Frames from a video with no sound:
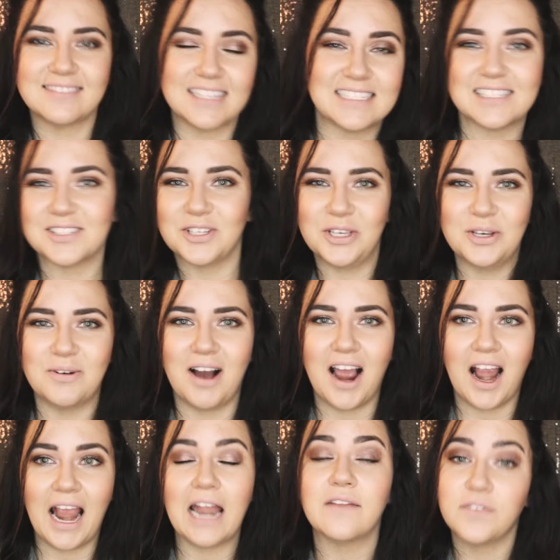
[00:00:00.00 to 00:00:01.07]
This is who you
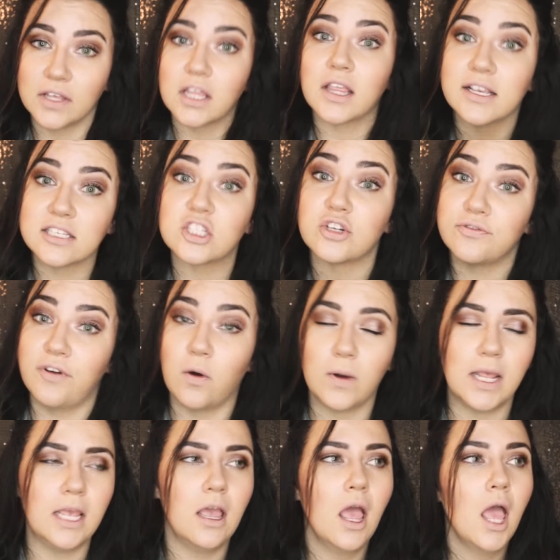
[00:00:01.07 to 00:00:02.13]
are, and feeling like such a
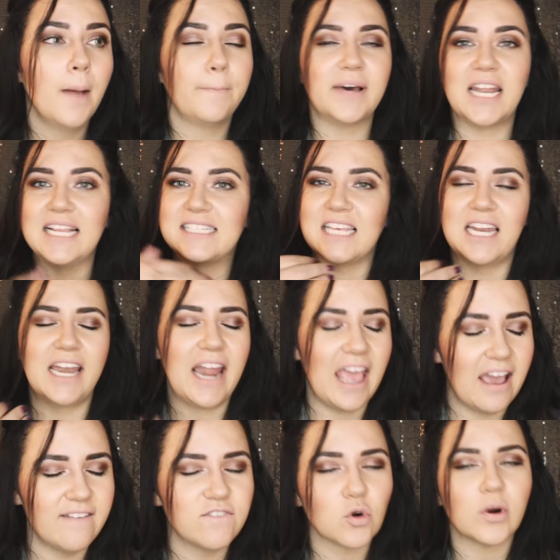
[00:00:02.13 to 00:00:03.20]
phony, but I did it
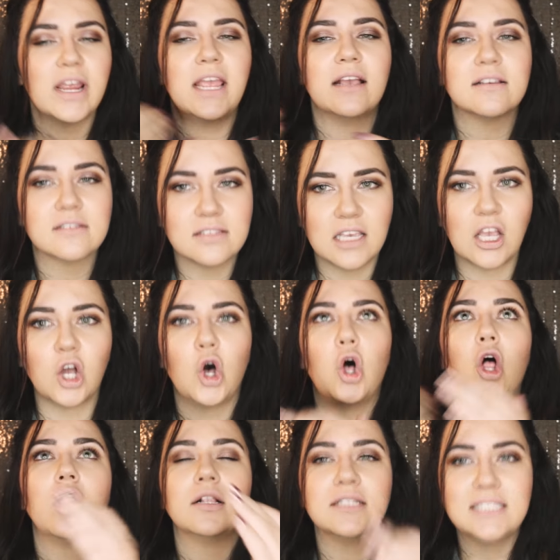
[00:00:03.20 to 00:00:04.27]
every
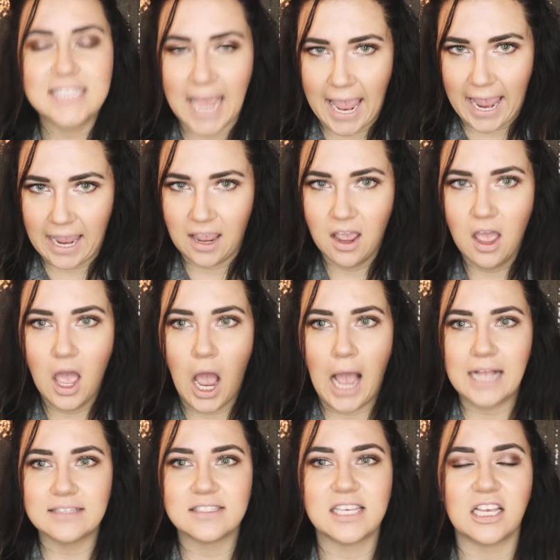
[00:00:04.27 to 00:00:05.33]
single day
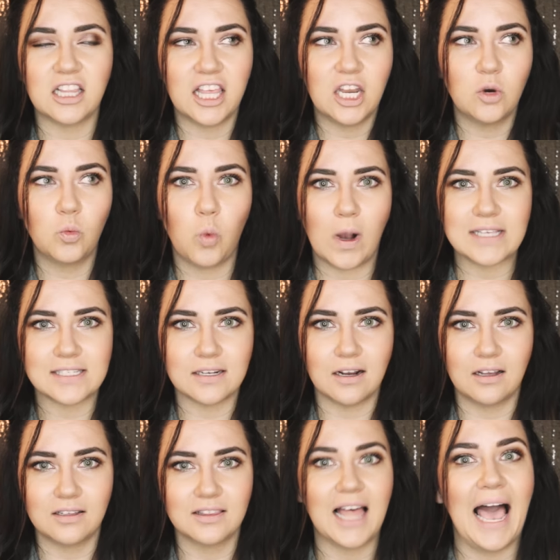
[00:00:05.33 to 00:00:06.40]
until it wasn't
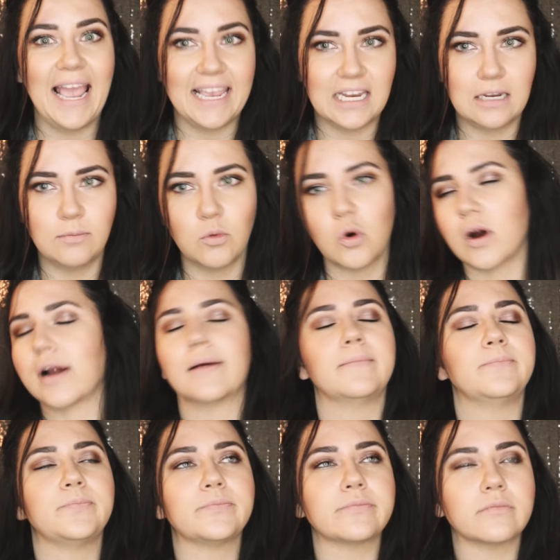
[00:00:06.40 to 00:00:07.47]
a lie
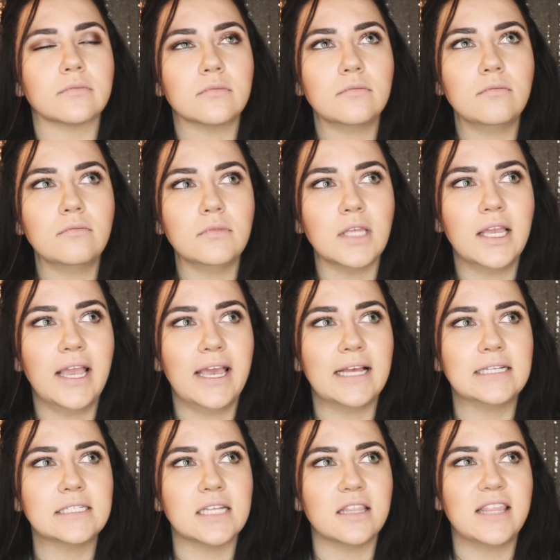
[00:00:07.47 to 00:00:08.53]
anymore.
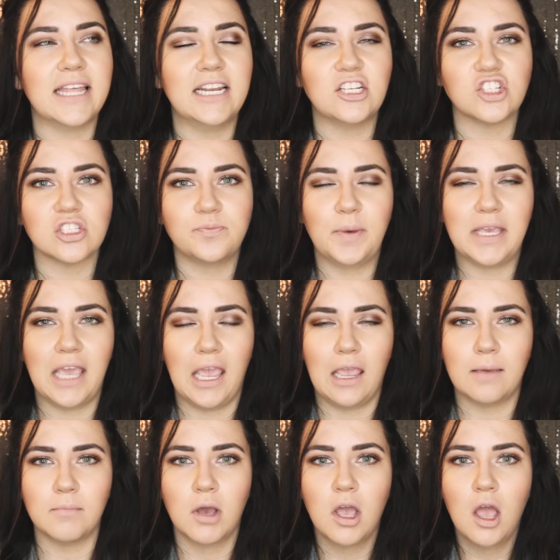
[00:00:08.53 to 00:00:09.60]
And then it just
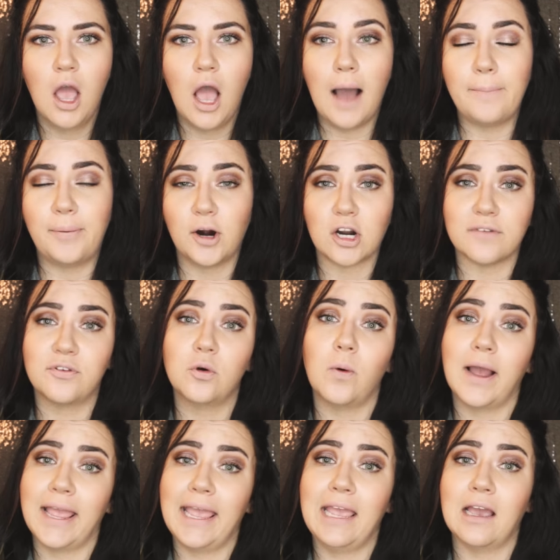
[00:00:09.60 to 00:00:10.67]
became a part of who
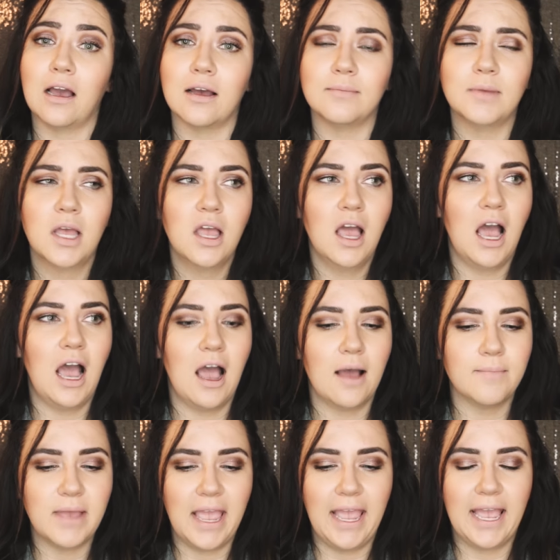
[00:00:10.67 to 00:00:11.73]
I am.
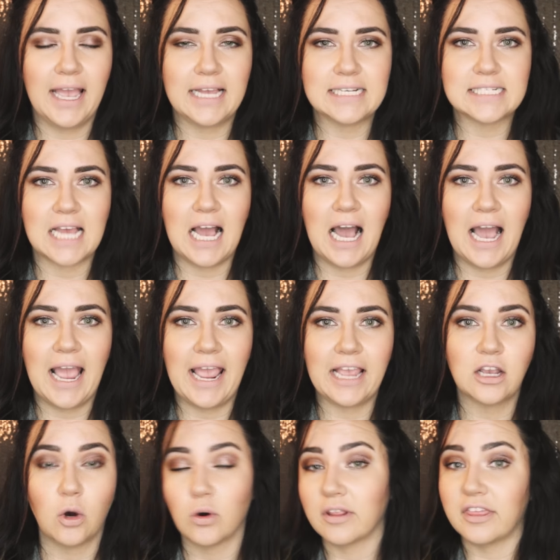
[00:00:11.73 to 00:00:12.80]
And I
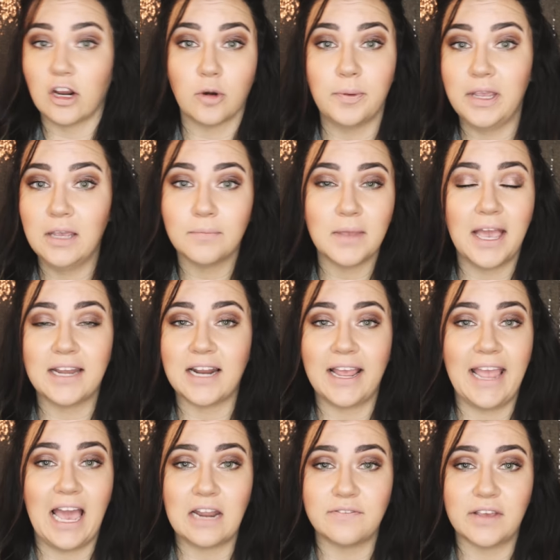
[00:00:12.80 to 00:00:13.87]
go to therapy, and I
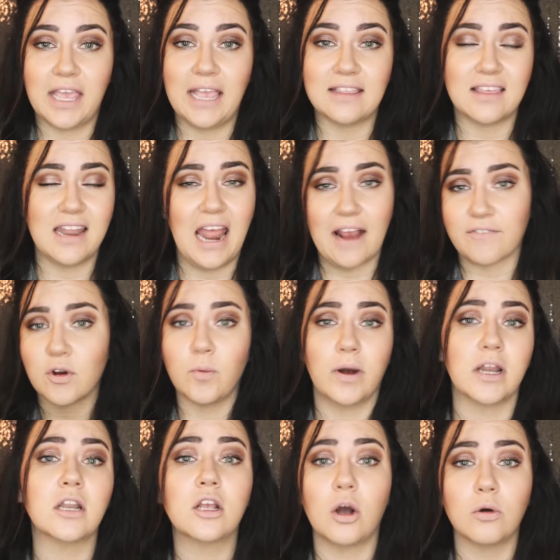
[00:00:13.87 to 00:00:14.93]
advocate that
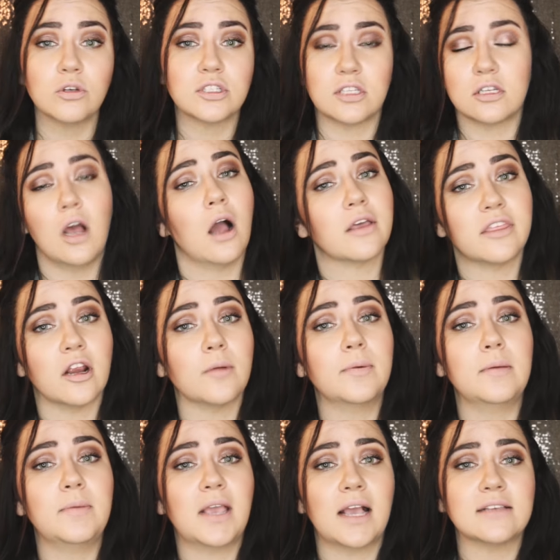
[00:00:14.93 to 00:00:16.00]
everyone goes to talk
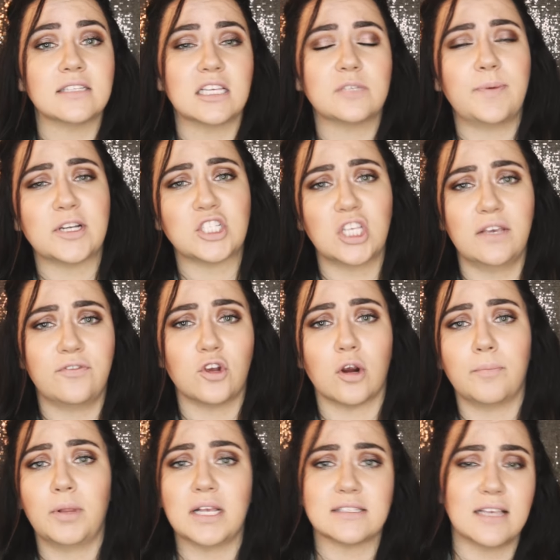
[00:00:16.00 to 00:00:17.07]
therapy, because especially if you're
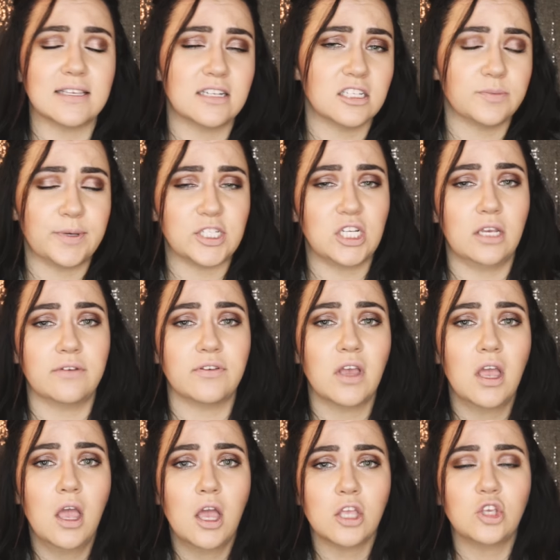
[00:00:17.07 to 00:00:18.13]
a plus size, and especially if
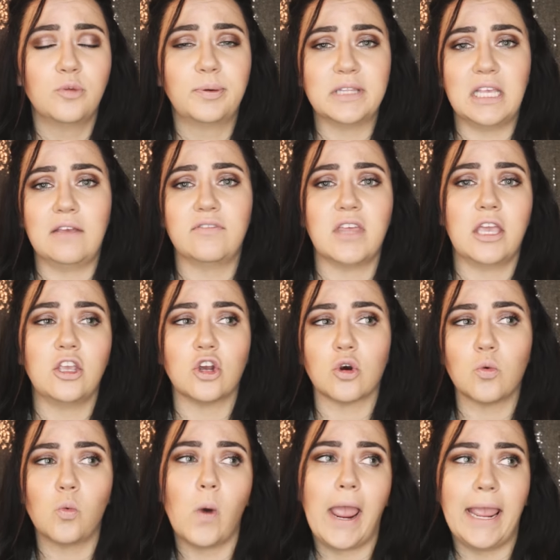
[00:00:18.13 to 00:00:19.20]
you believe that
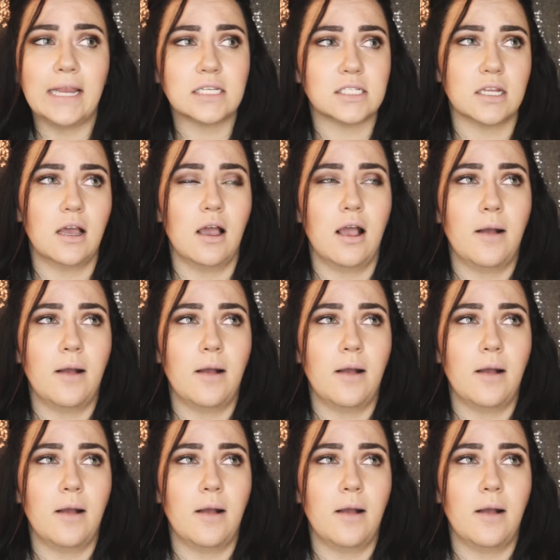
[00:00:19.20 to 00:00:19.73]
your weight